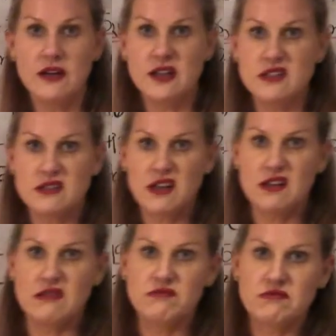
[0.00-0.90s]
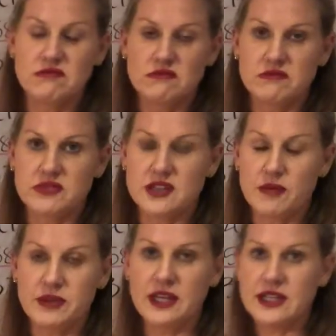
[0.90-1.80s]
I just kind of
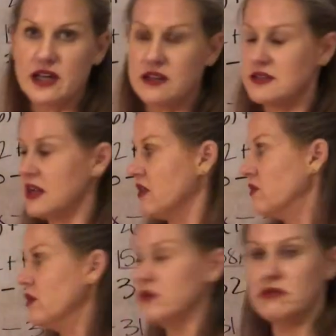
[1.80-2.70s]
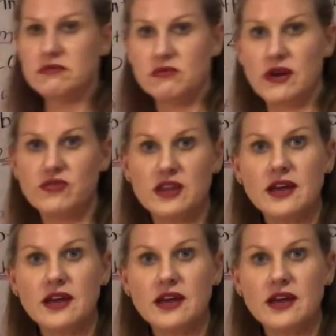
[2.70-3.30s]
stop and lay down on the side of the road and wait for the